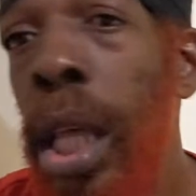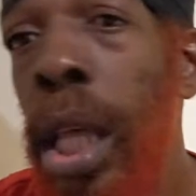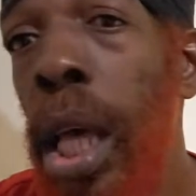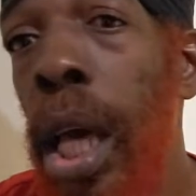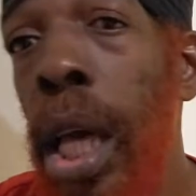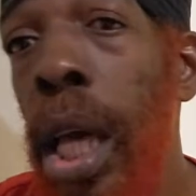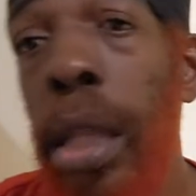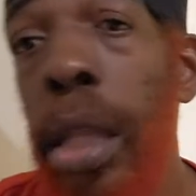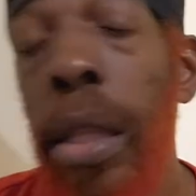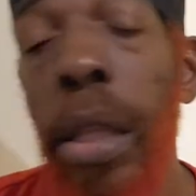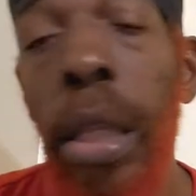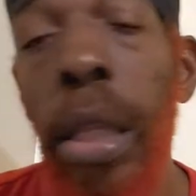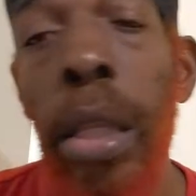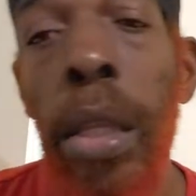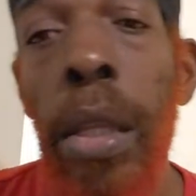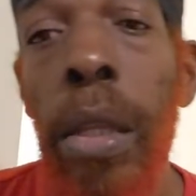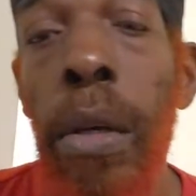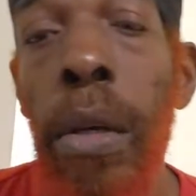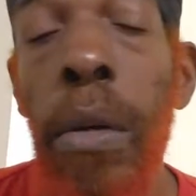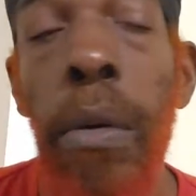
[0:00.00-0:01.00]
and
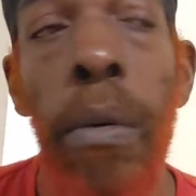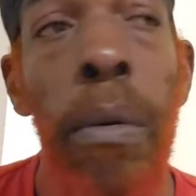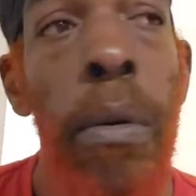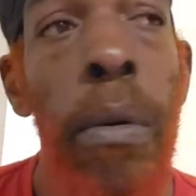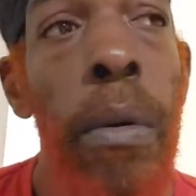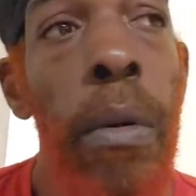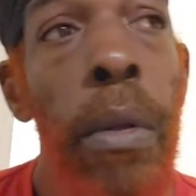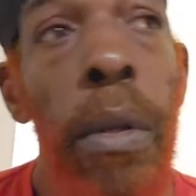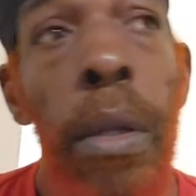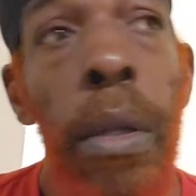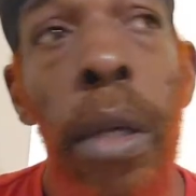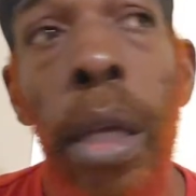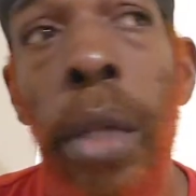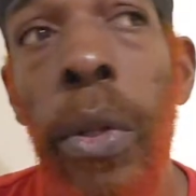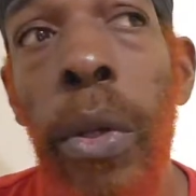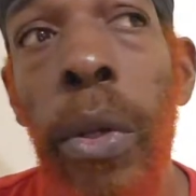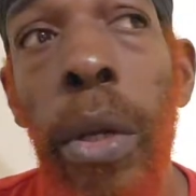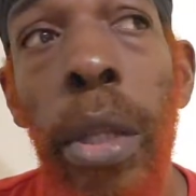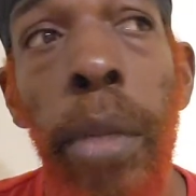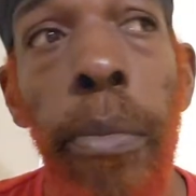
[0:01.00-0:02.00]
it's
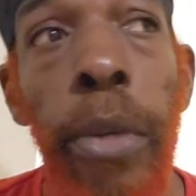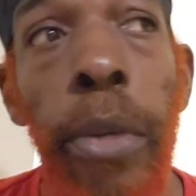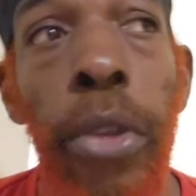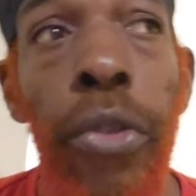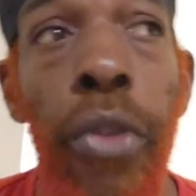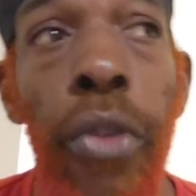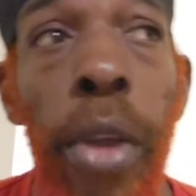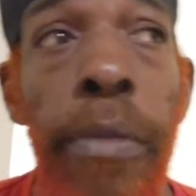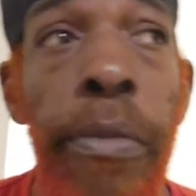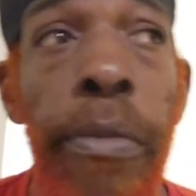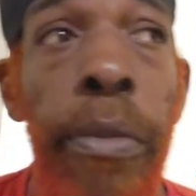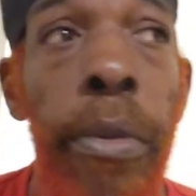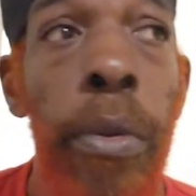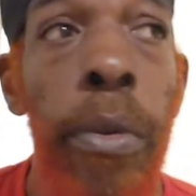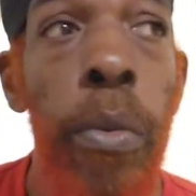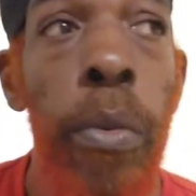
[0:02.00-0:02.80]
gonna be dreadful.